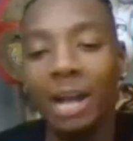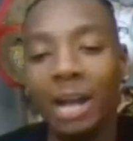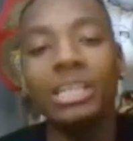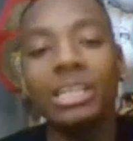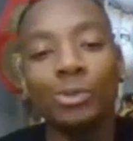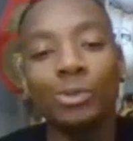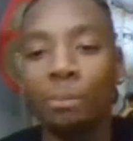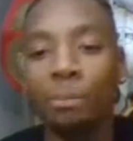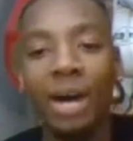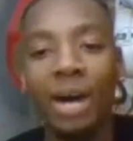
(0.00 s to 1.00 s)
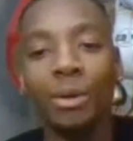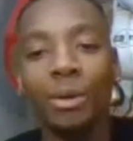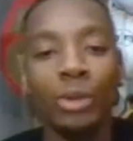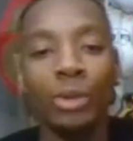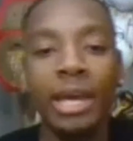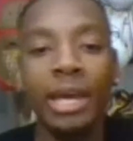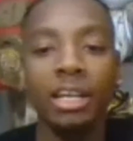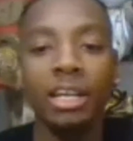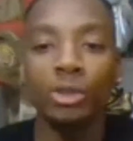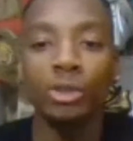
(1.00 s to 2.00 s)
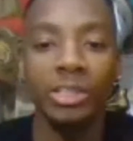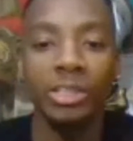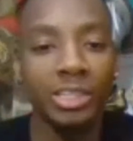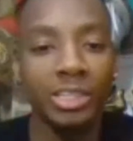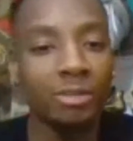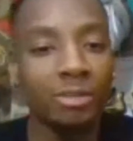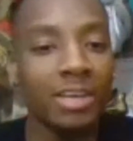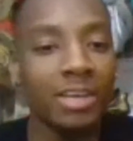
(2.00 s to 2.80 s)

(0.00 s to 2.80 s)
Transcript: I don't think that's real power if you can't control yourself.